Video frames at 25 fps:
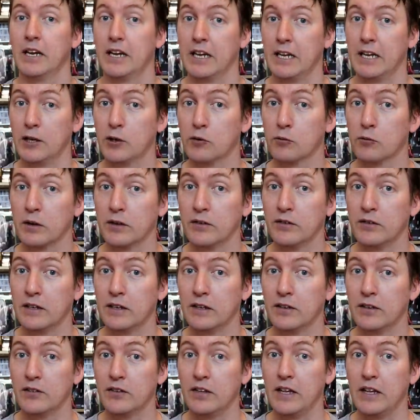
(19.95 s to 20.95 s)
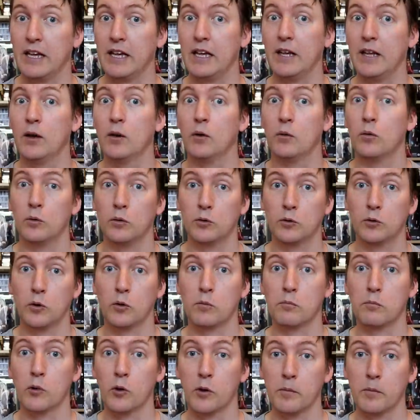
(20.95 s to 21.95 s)
Interesting to see, we'll
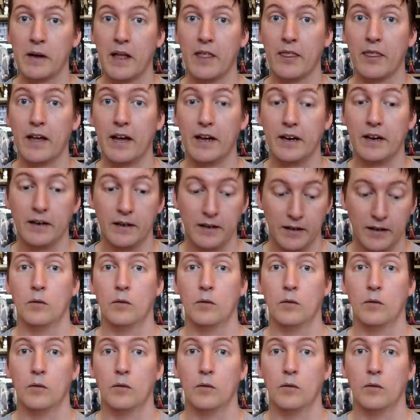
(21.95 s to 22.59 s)
talk more about that.